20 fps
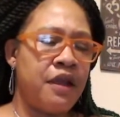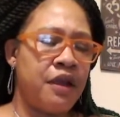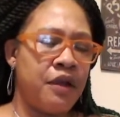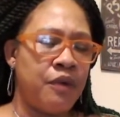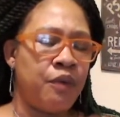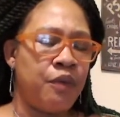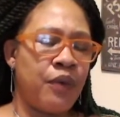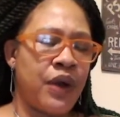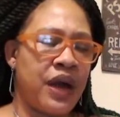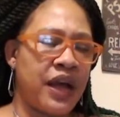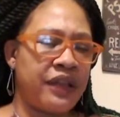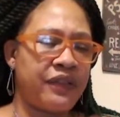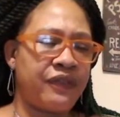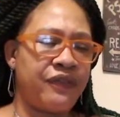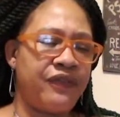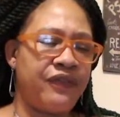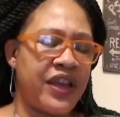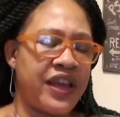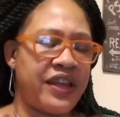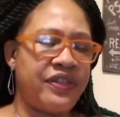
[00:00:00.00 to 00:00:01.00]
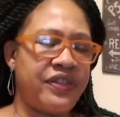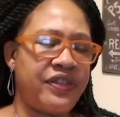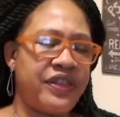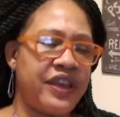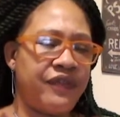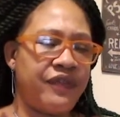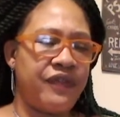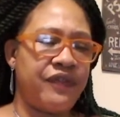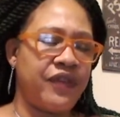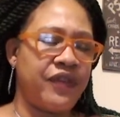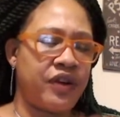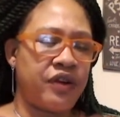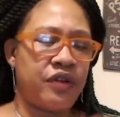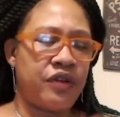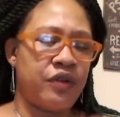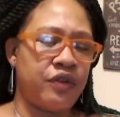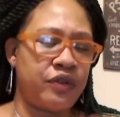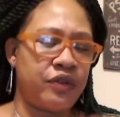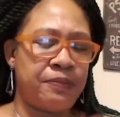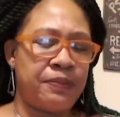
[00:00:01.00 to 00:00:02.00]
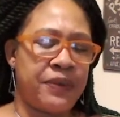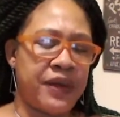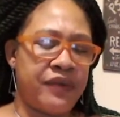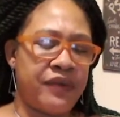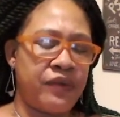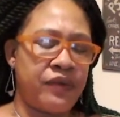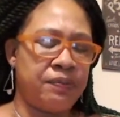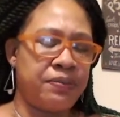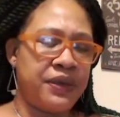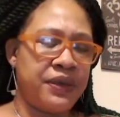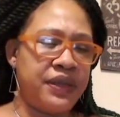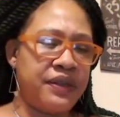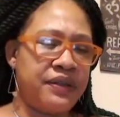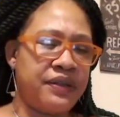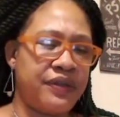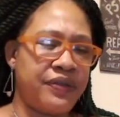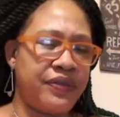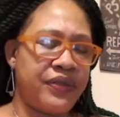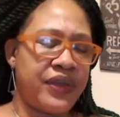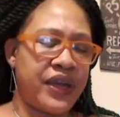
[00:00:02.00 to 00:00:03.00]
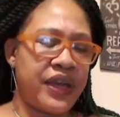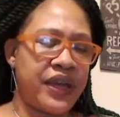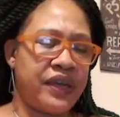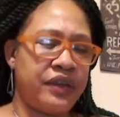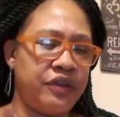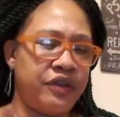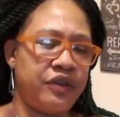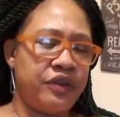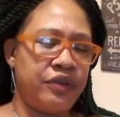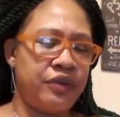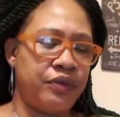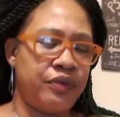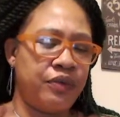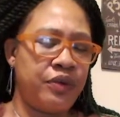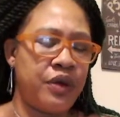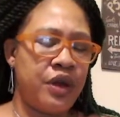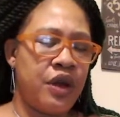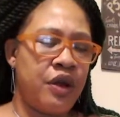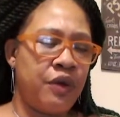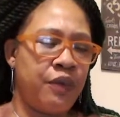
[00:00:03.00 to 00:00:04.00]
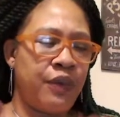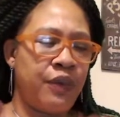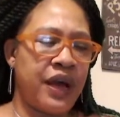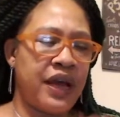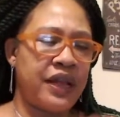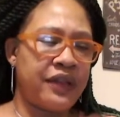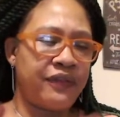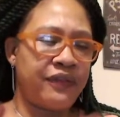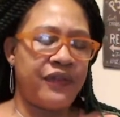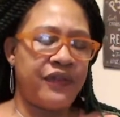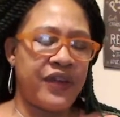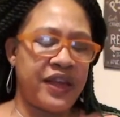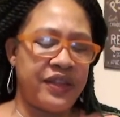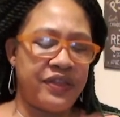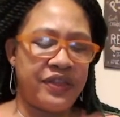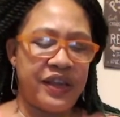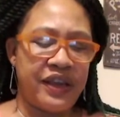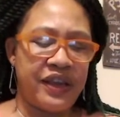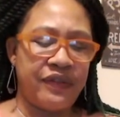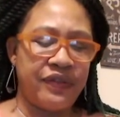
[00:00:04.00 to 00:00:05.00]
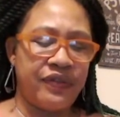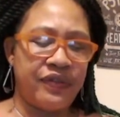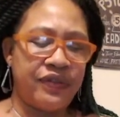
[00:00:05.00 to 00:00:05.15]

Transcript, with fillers: Why's faith here for Virgo spirit, please and thank you. Why's faith here.